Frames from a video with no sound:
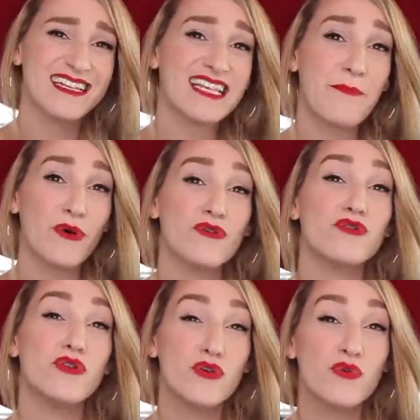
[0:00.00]
this couple
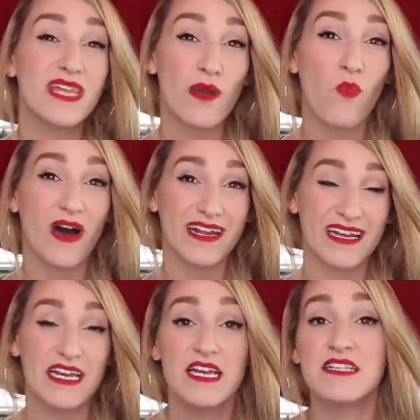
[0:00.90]
knew they
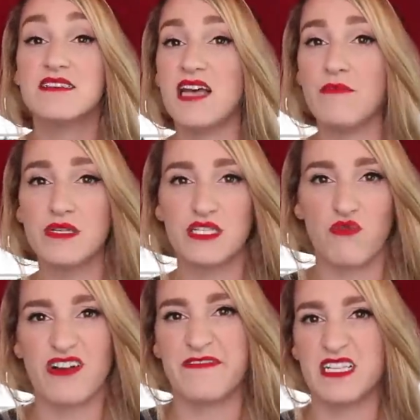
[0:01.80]
wanted some
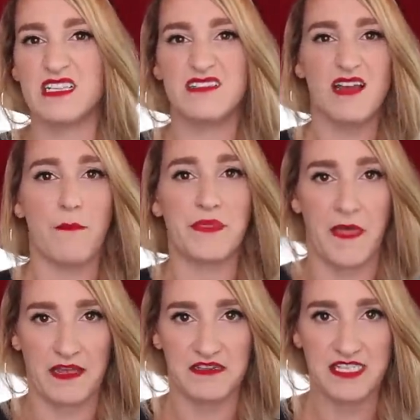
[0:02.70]
sort of
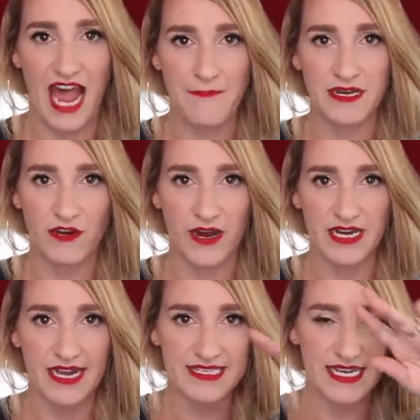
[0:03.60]
something to happen at
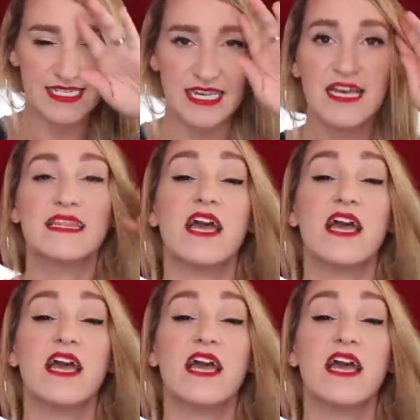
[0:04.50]
grand exit.